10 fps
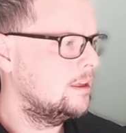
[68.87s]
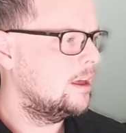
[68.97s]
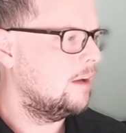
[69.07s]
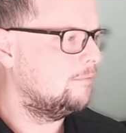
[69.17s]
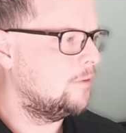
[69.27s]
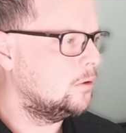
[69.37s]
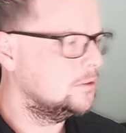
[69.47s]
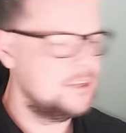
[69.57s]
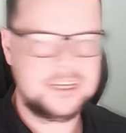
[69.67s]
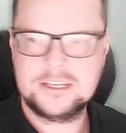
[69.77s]

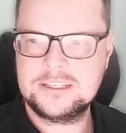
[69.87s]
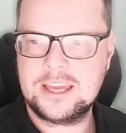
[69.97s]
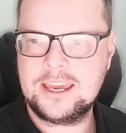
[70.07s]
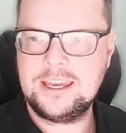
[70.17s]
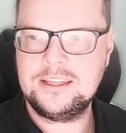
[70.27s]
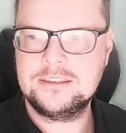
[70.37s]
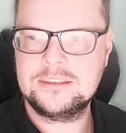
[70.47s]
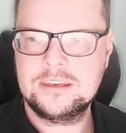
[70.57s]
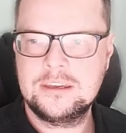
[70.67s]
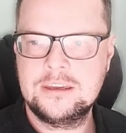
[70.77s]
that contains
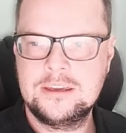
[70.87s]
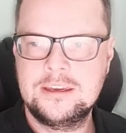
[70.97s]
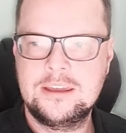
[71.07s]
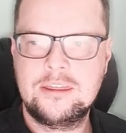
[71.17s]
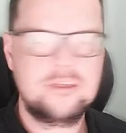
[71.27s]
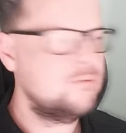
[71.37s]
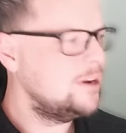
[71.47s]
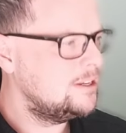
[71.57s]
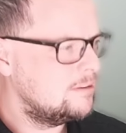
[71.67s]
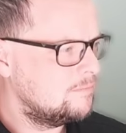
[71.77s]
3
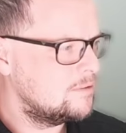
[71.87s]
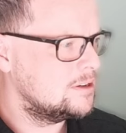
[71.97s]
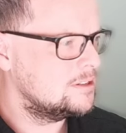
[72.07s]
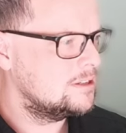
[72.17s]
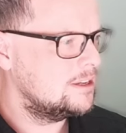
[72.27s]
different